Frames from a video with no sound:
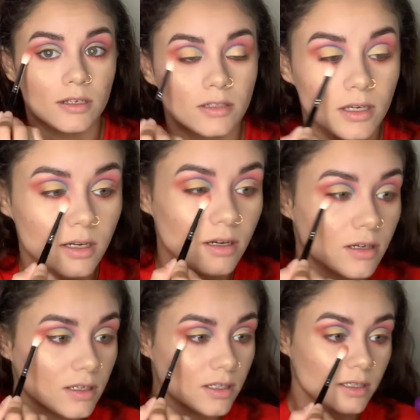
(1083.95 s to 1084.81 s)
as like
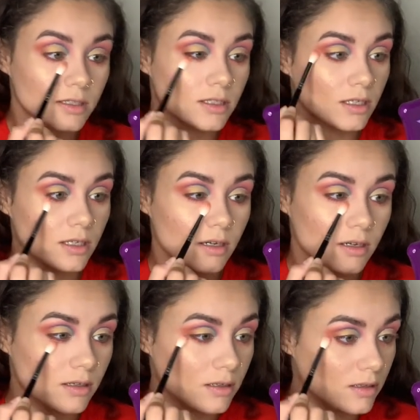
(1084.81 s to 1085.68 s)
a easy
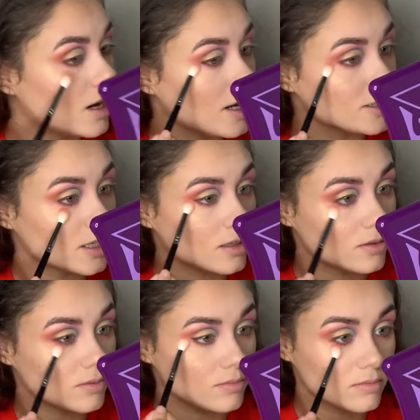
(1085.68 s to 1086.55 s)

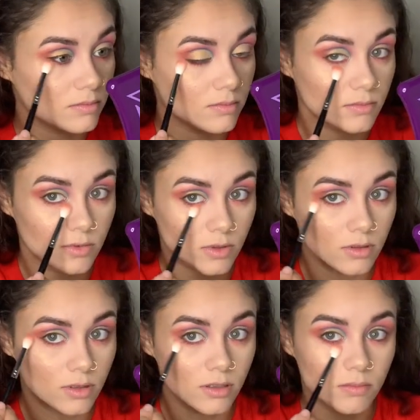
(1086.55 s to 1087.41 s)
eyeshadow
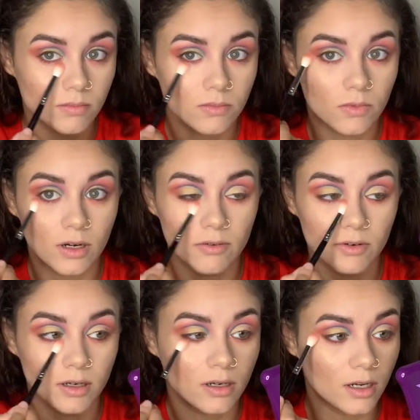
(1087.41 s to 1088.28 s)
or
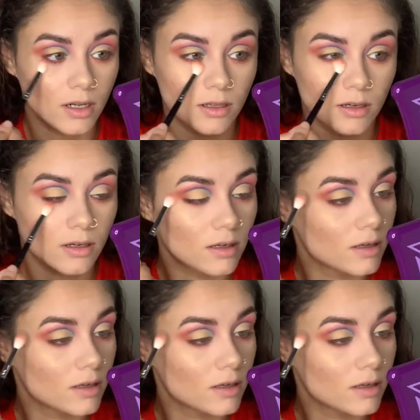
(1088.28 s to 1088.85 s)
whatever kind of look.